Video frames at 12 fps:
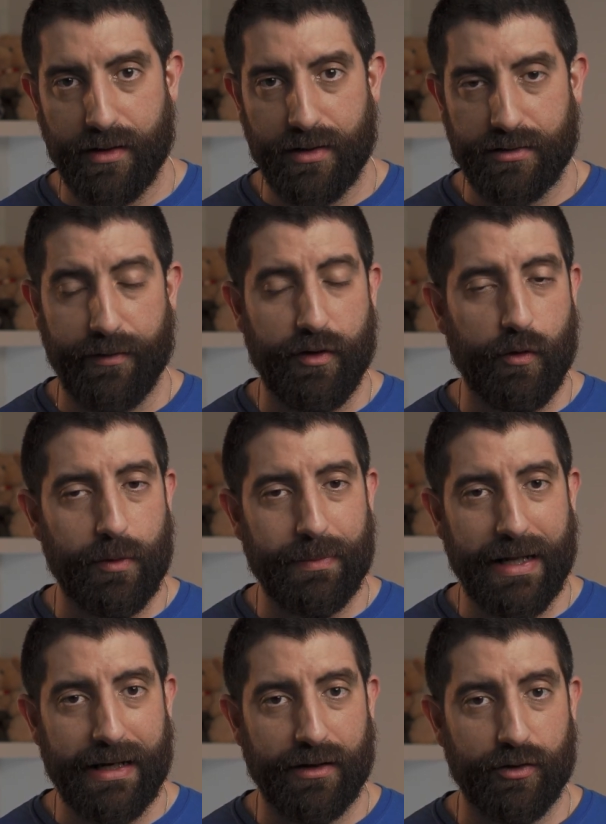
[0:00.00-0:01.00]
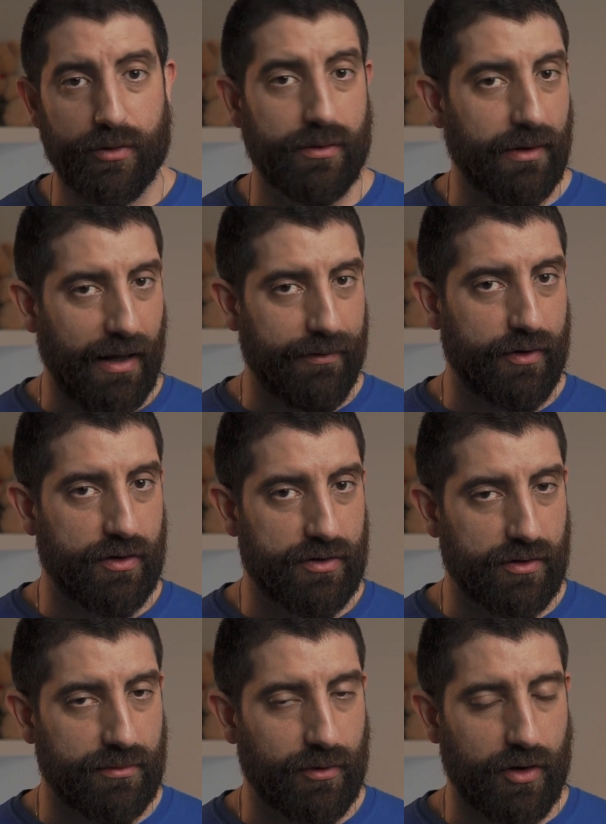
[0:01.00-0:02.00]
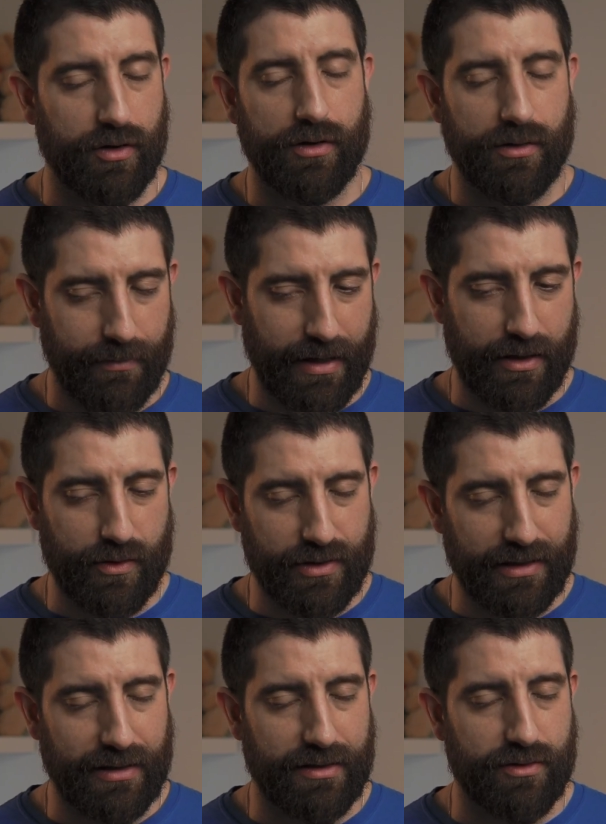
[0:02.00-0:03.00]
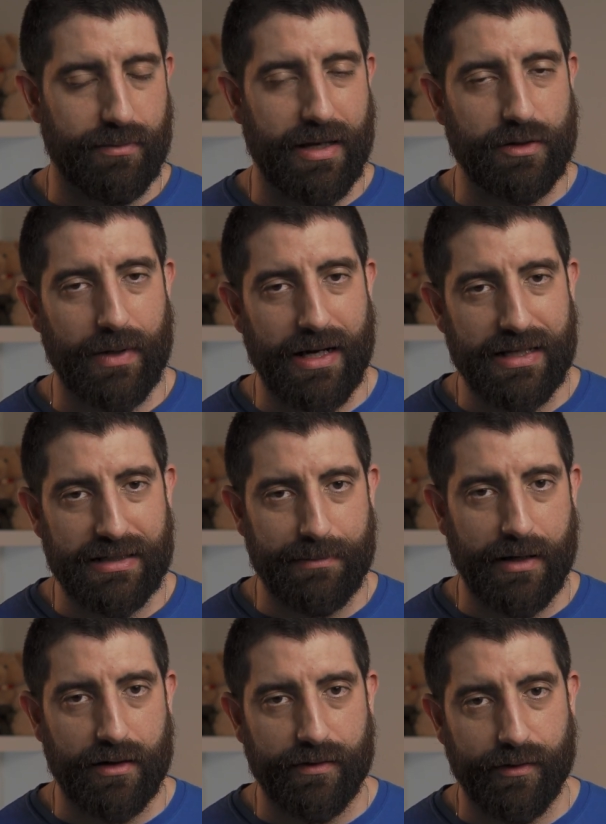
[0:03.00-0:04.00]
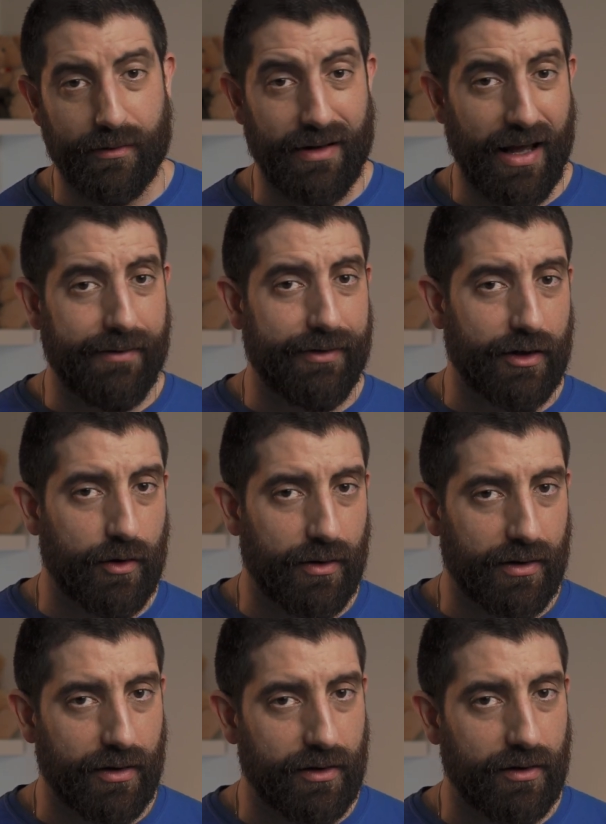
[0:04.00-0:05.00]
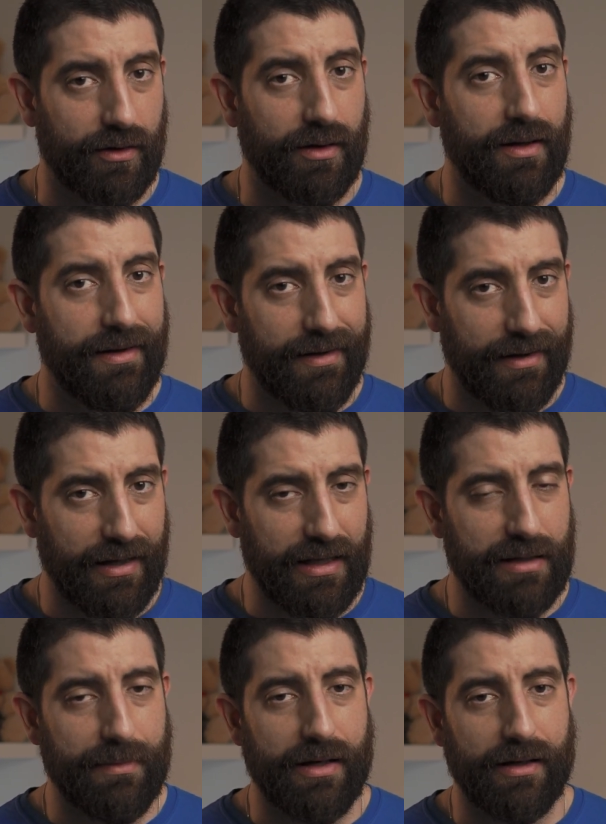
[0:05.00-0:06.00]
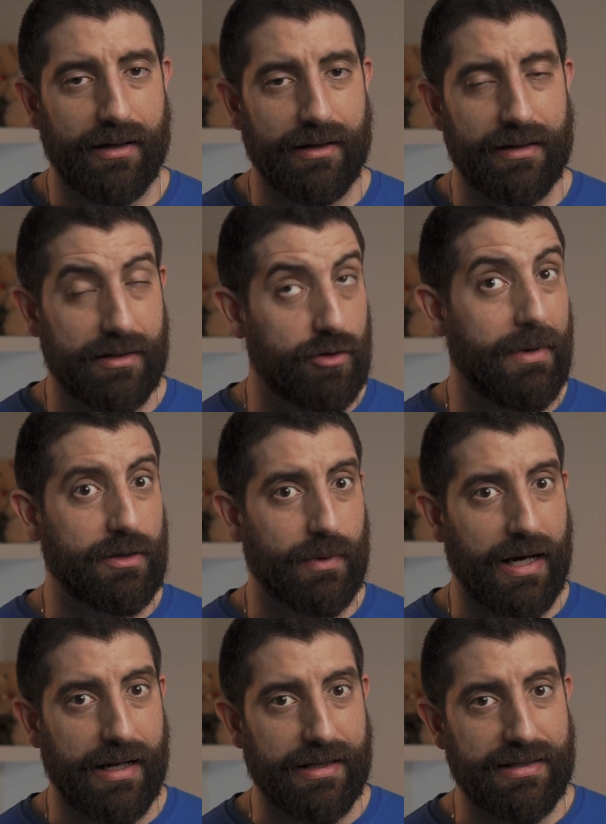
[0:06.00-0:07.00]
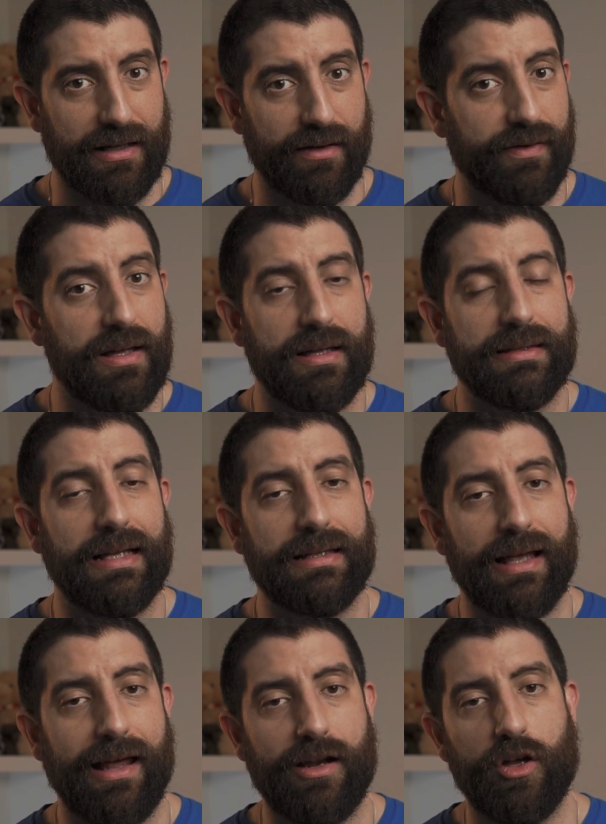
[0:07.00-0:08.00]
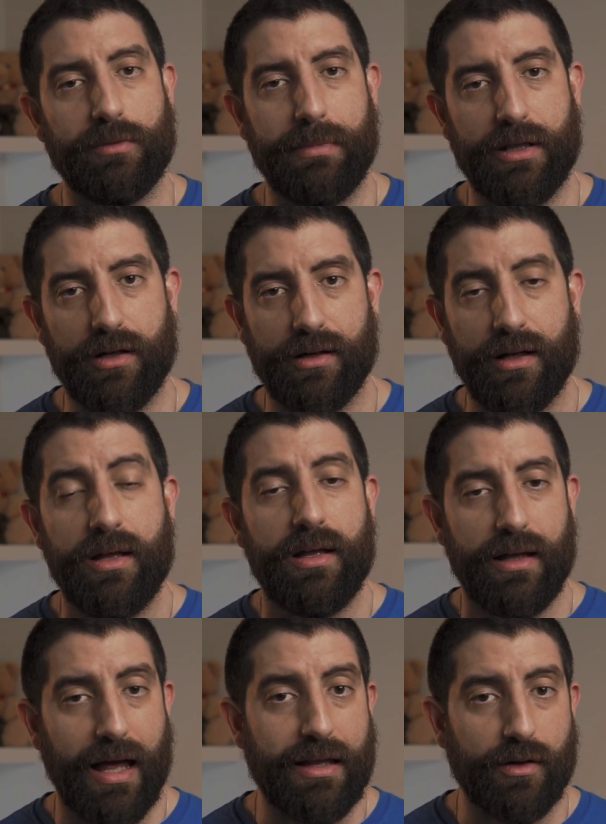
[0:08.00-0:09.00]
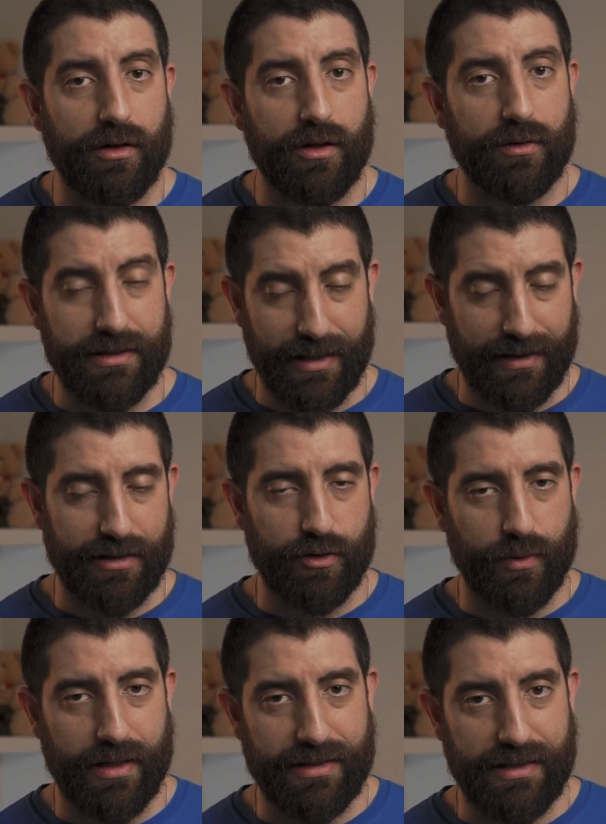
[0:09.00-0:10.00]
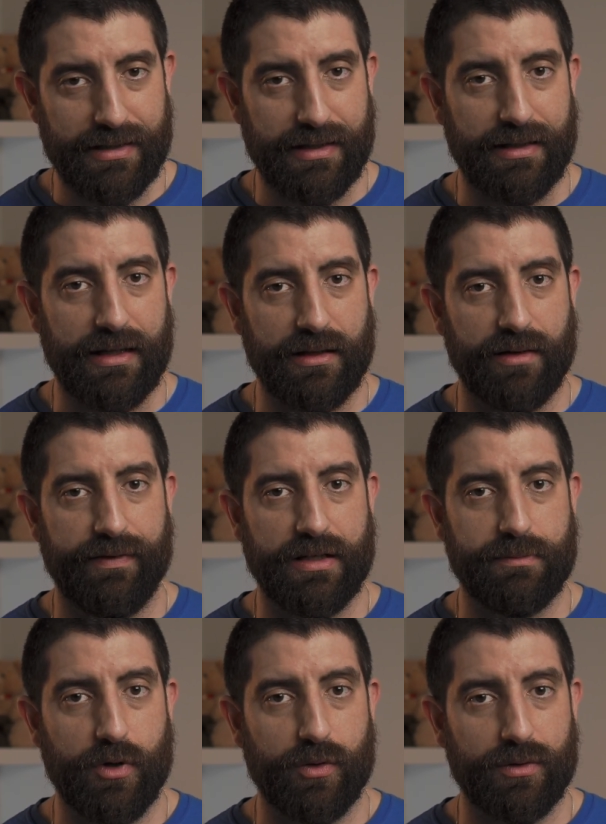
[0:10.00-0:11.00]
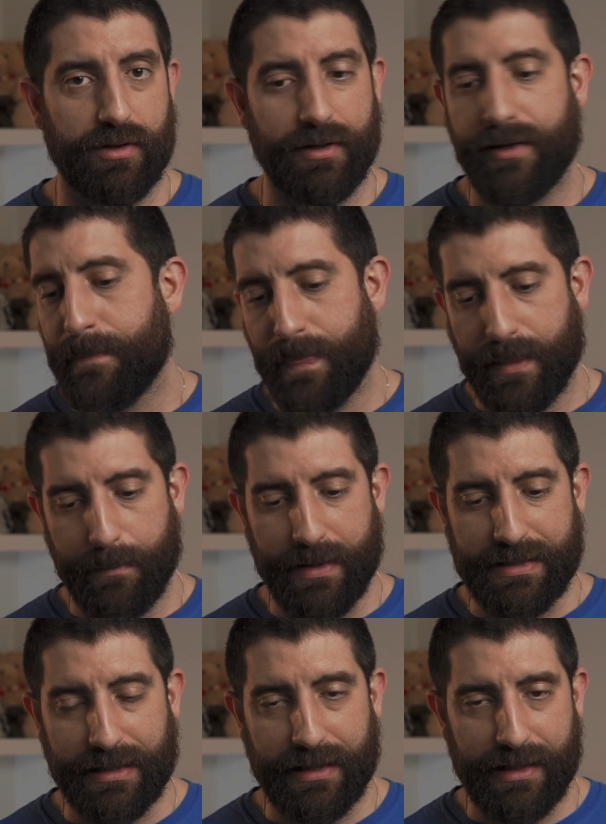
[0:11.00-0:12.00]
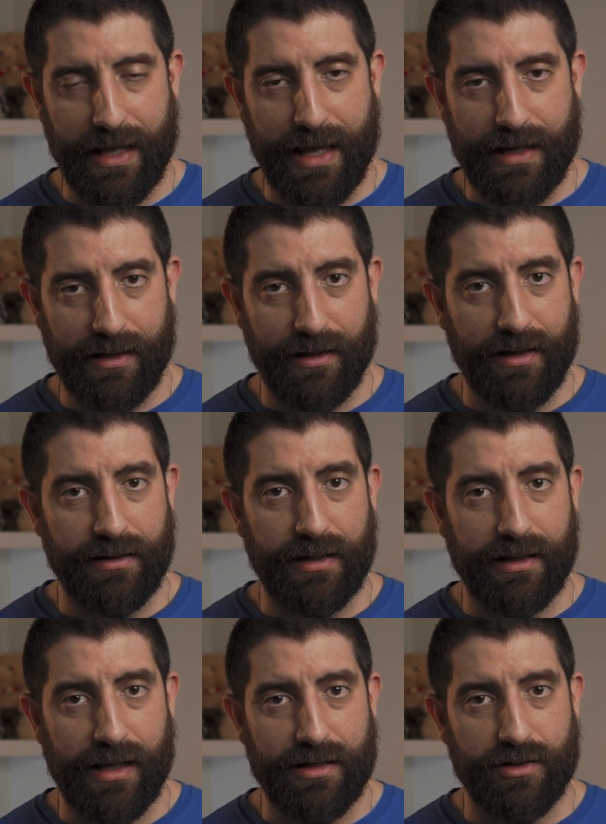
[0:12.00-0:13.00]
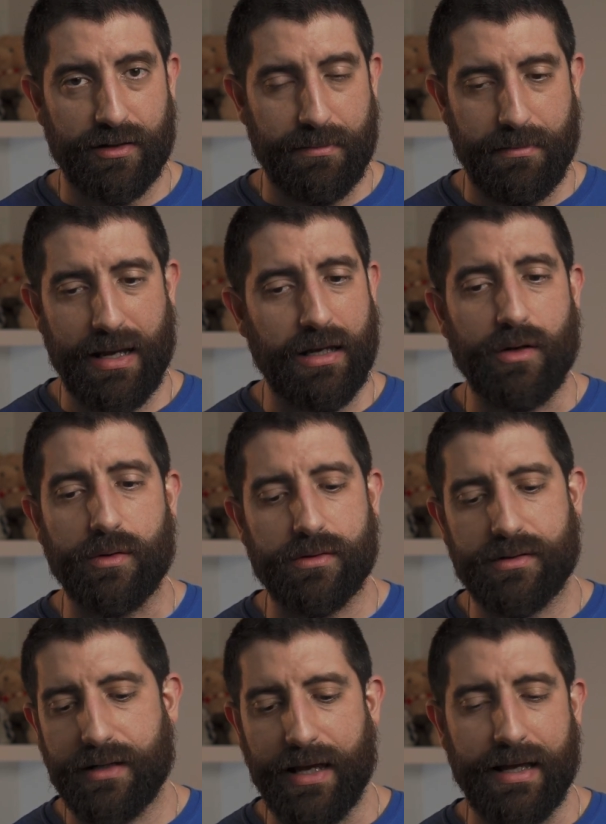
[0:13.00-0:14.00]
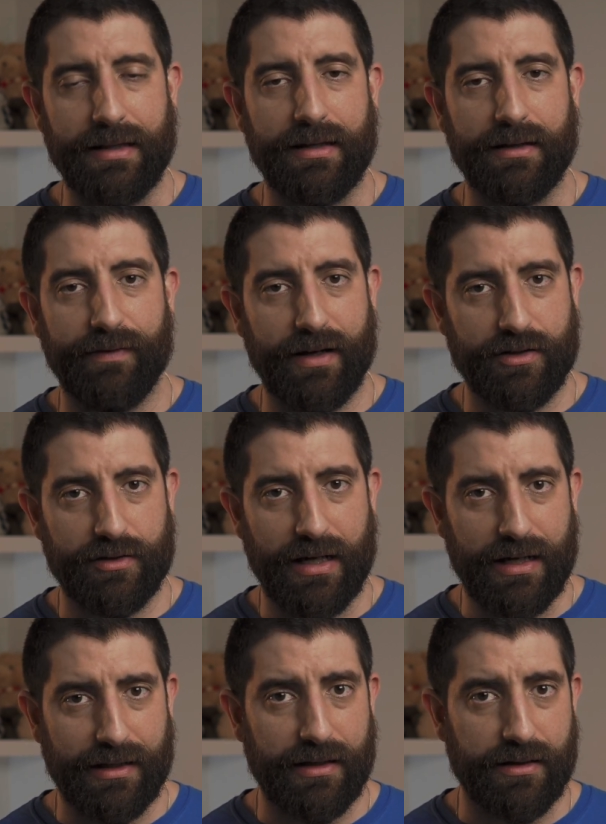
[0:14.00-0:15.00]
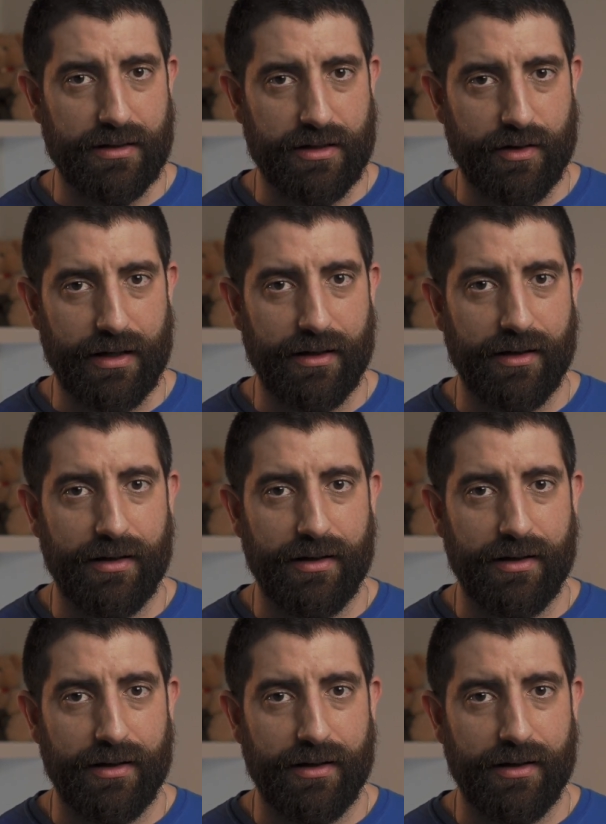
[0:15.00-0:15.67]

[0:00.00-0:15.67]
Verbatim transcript: So if you were planning to have your Zoom call by using the Zoom H1n as a microphone and record the call in the, in the Zoom H1n itself, that cannot be done. And you'll notice that as soon as it's in the interface mode, basically any indication, menus, and the functionality in the screen